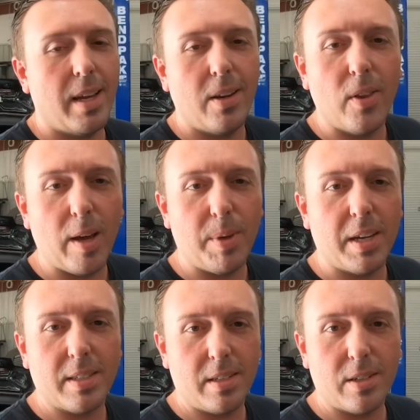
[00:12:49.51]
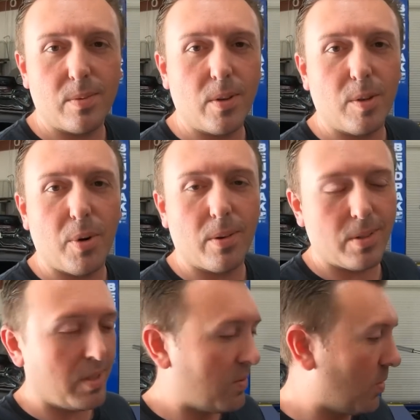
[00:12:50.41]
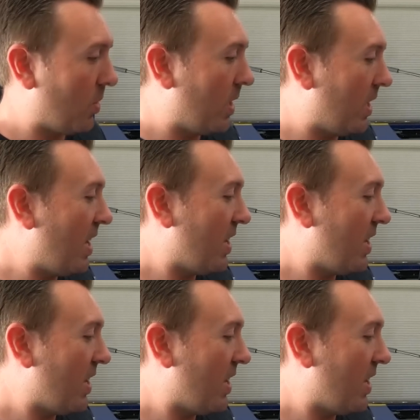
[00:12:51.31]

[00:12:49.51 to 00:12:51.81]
I know that because I just wrote the parts list for it.